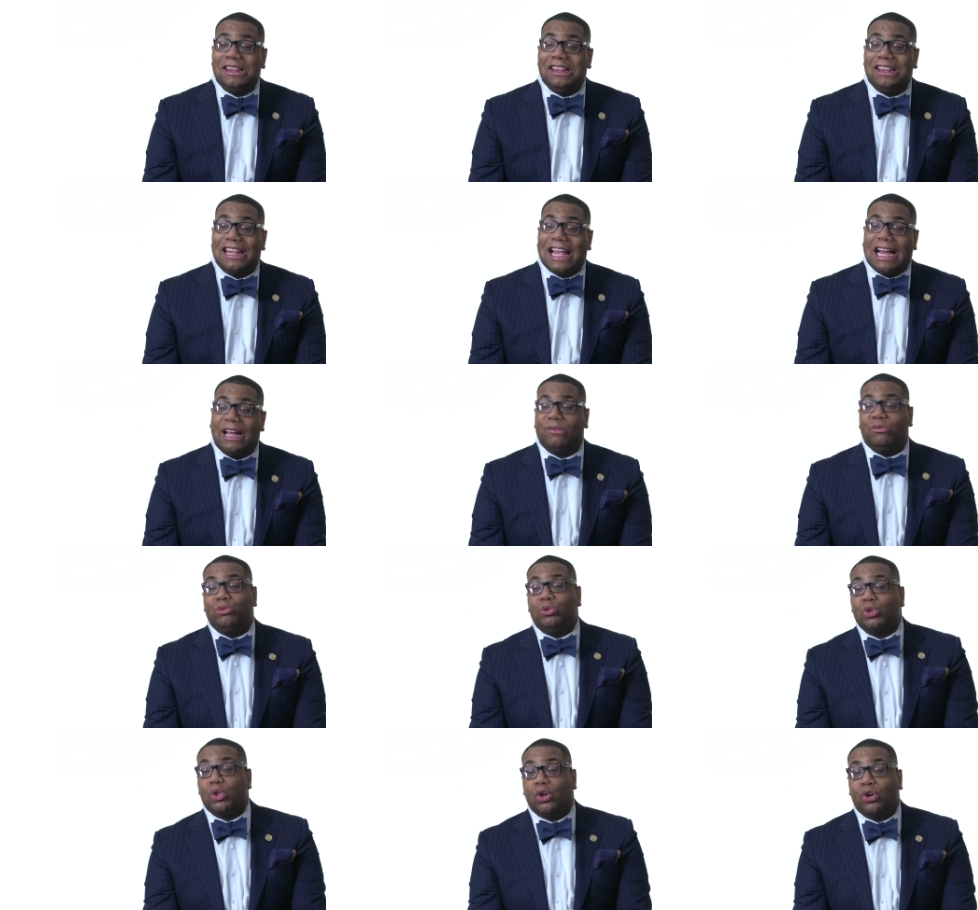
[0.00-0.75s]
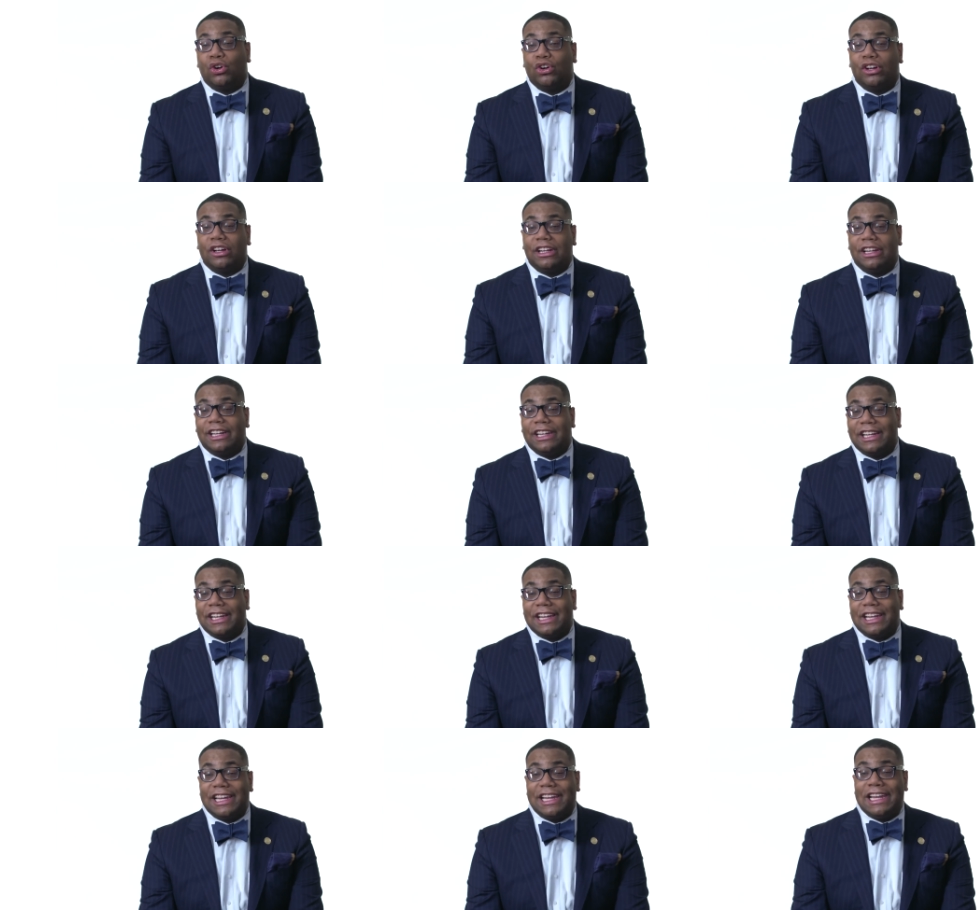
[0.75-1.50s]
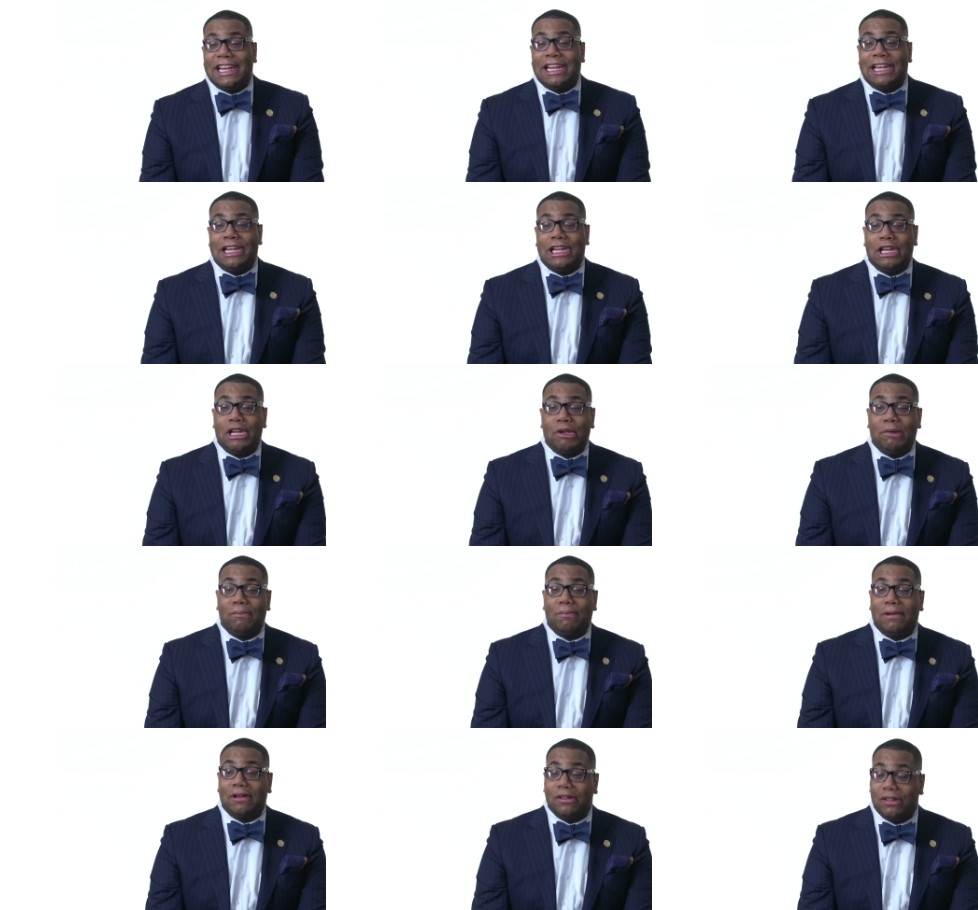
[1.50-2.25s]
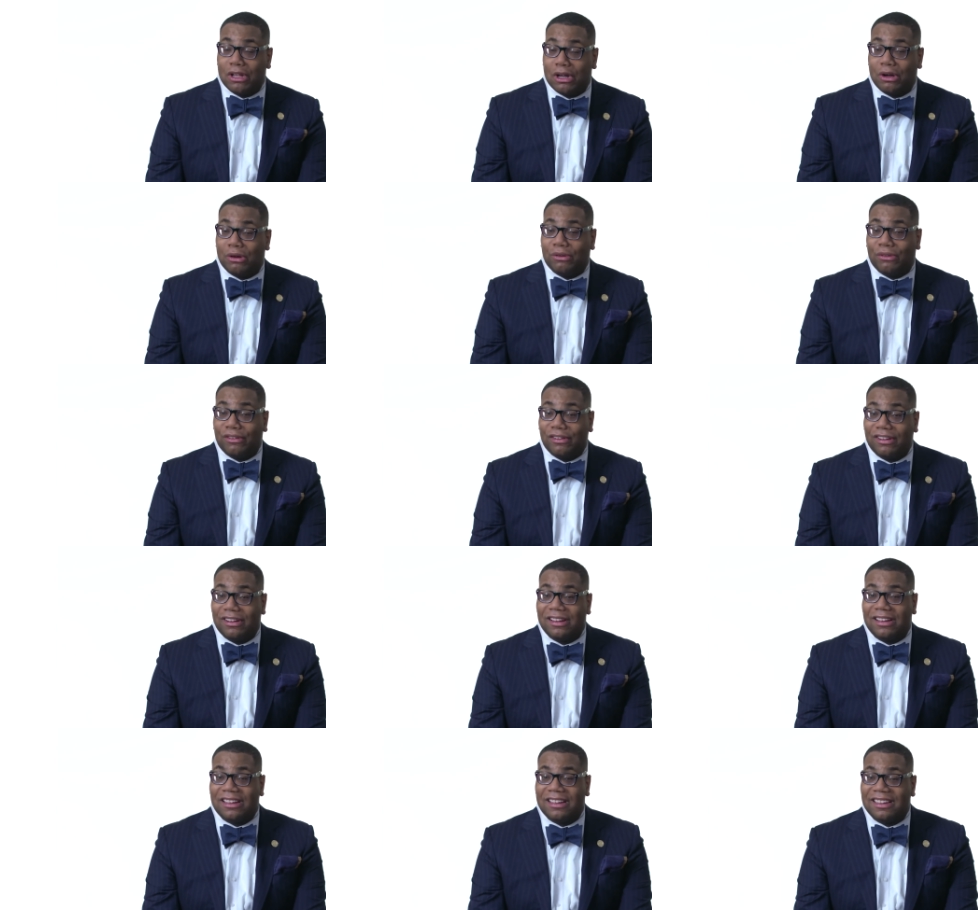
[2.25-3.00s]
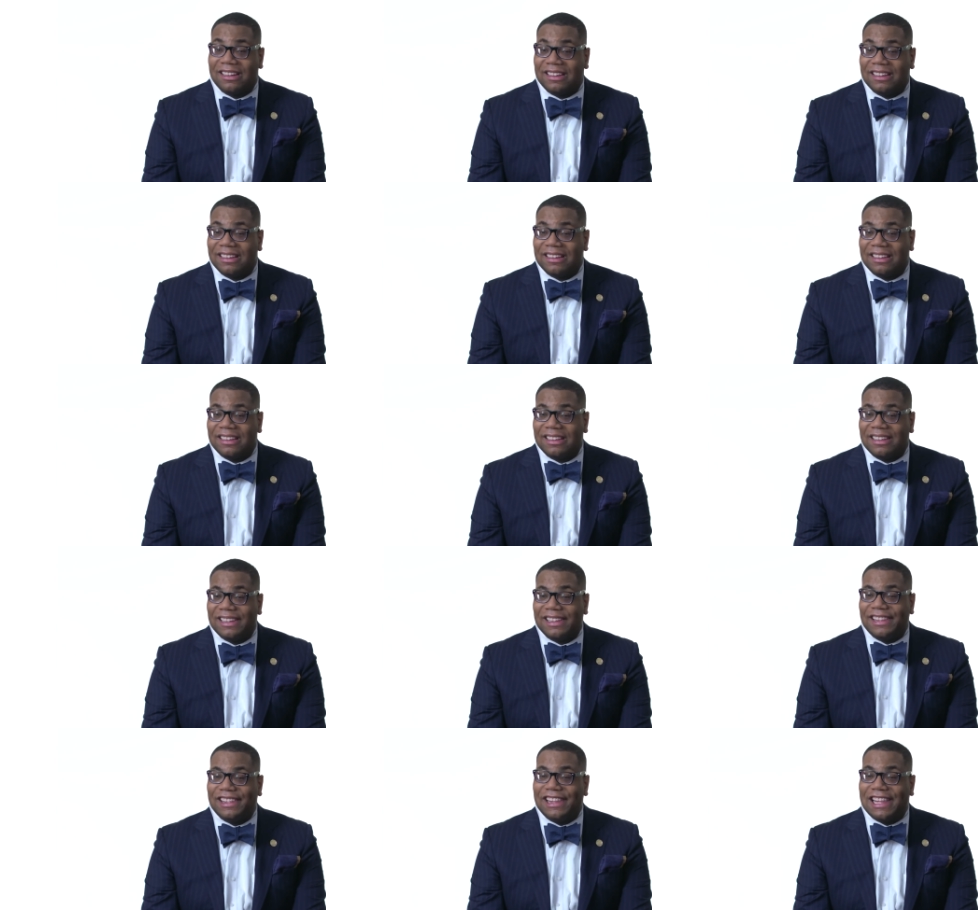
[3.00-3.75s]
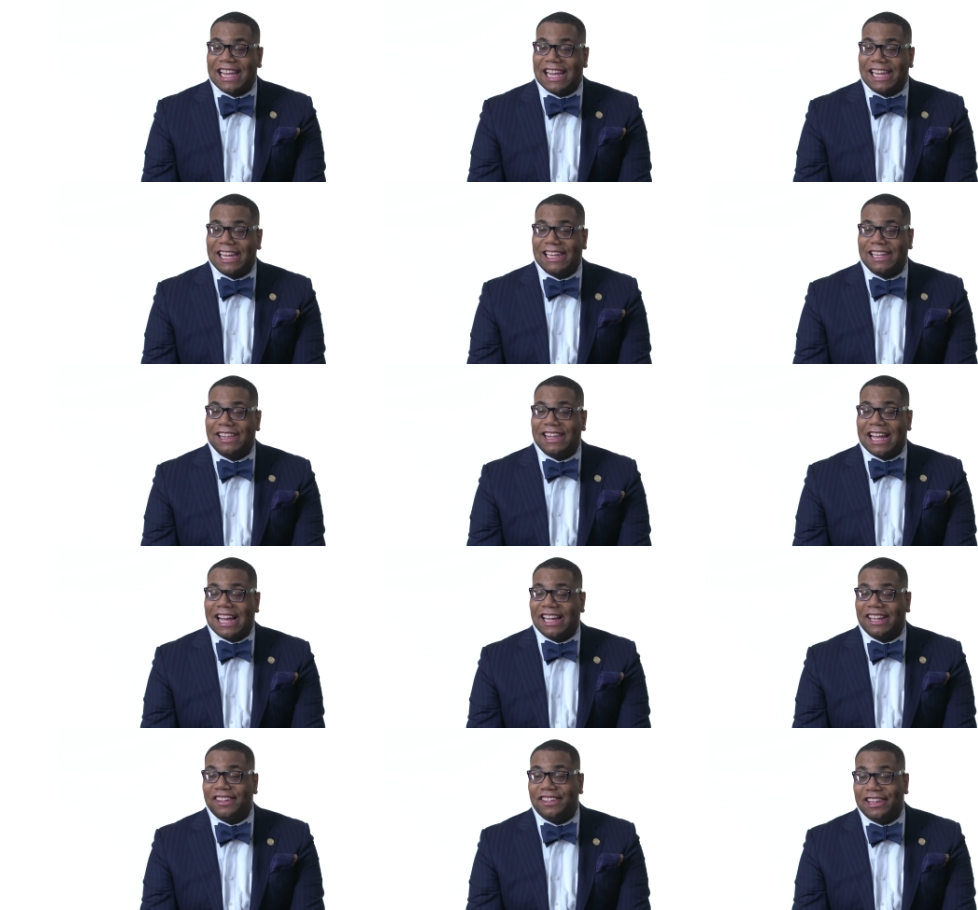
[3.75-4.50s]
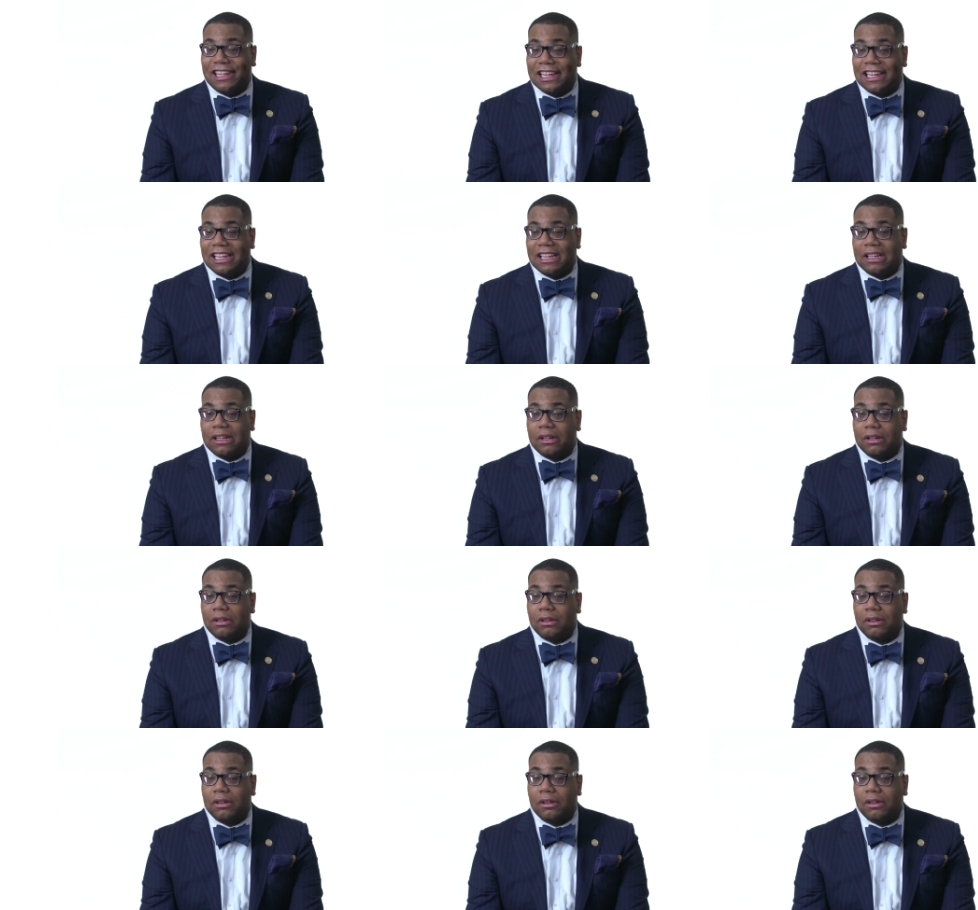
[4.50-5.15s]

that joy even though they not there.